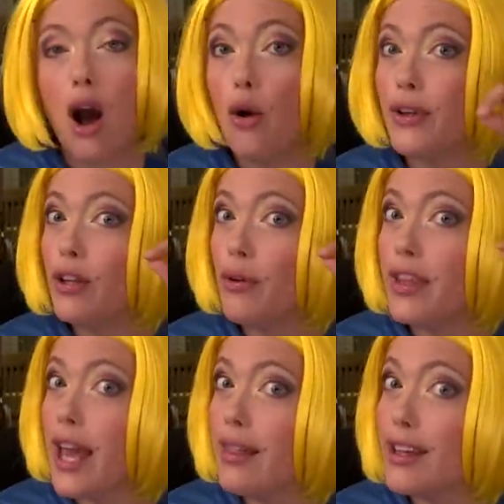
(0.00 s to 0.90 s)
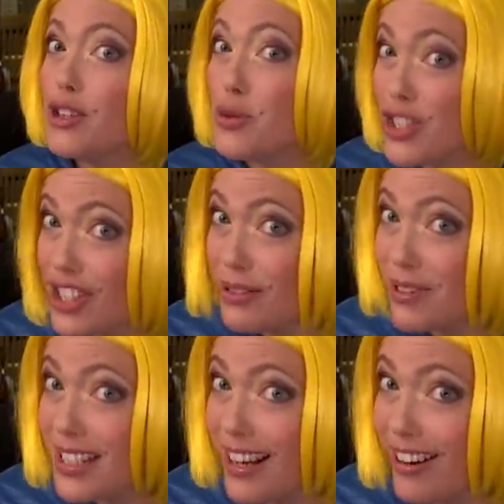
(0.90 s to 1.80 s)
Oh, and you know, the electrician
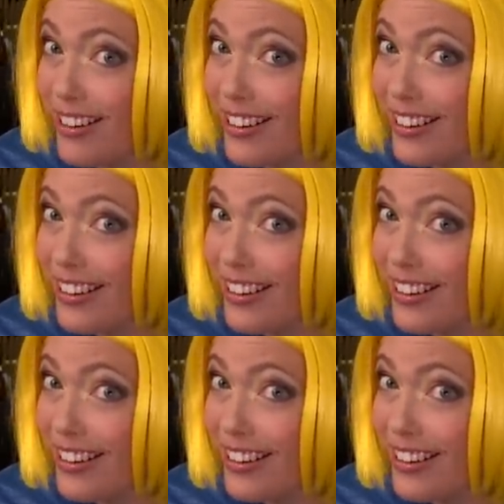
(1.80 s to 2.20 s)
was there?